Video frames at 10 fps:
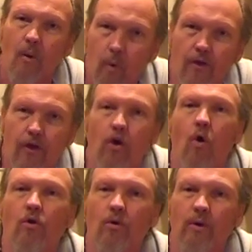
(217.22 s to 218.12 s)
where the
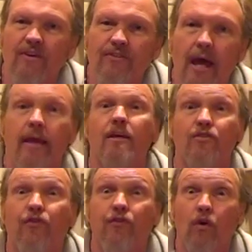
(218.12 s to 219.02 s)
coral reef tank
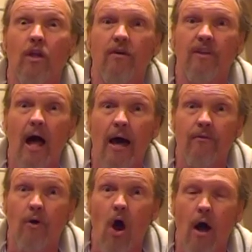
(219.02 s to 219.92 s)
is full of
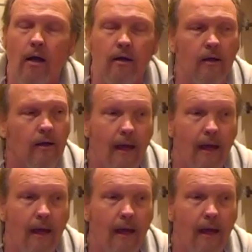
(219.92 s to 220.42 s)
live rock,